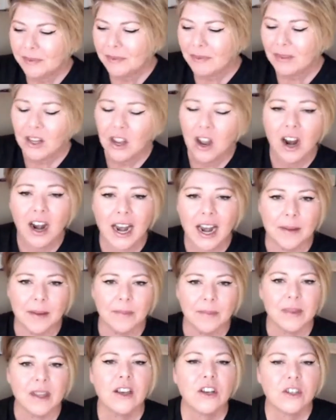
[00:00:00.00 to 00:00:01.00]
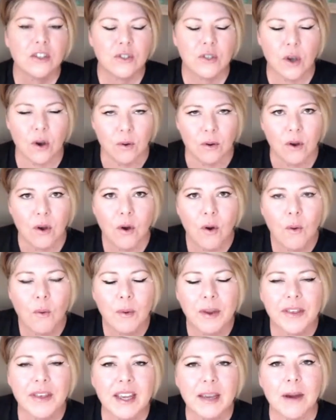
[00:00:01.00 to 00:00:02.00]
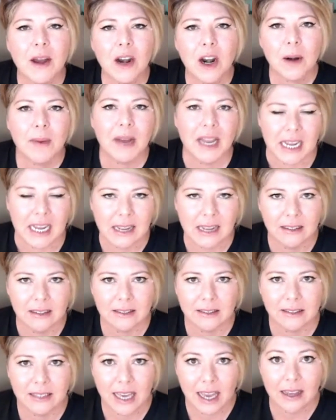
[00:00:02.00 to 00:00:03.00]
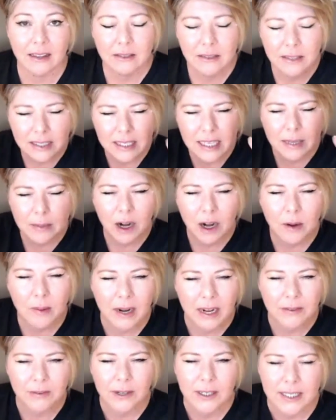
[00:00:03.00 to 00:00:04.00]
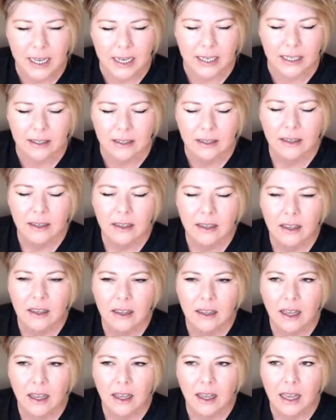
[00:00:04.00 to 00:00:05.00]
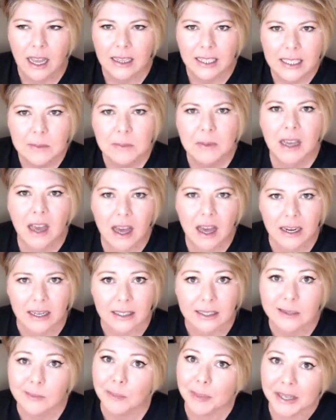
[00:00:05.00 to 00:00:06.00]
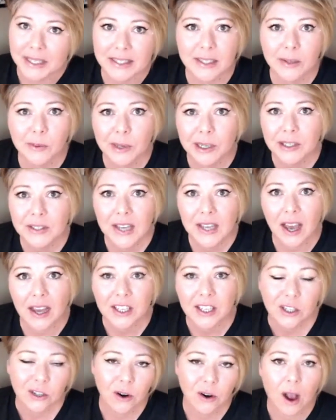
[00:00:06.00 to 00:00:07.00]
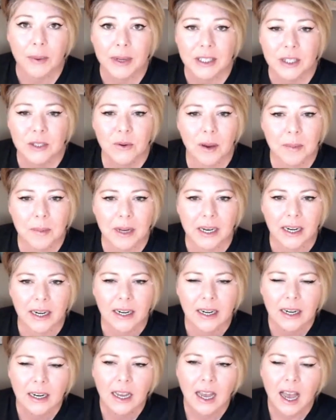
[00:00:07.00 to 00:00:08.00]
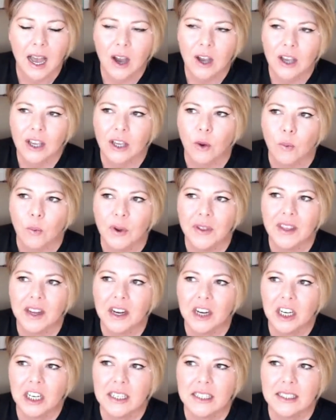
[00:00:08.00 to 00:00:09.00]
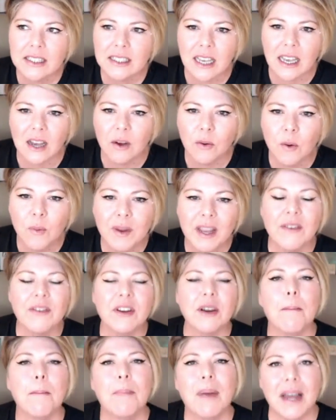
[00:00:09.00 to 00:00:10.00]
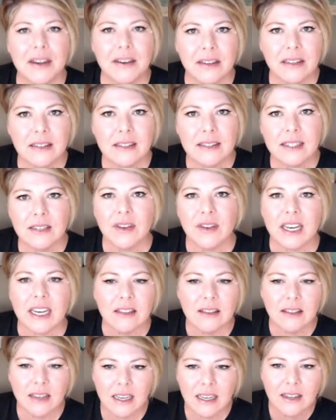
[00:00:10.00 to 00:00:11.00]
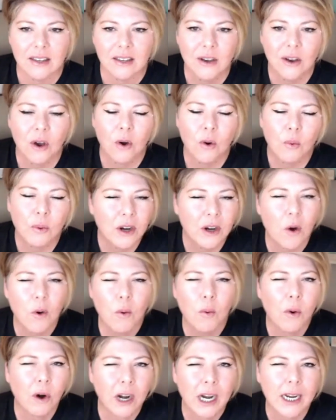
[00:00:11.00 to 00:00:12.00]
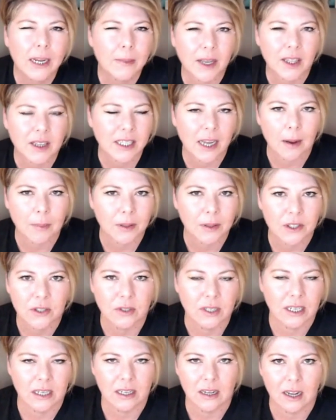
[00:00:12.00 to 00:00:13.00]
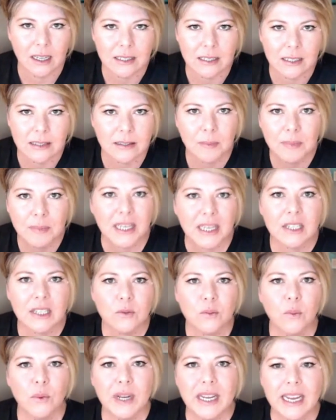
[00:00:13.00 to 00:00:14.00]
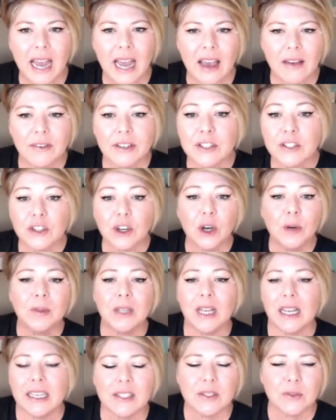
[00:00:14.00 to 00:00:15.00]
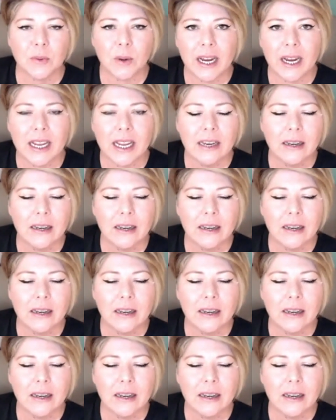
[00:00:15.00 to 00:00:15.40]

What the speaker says: All right. So we think about our money, okay? Let's think about our money for a second. And let's be honest, bestie real talk, you know how we do up here. When we have an abundance of anything, we don't worry about the opportunity cost because we have a surplus, right?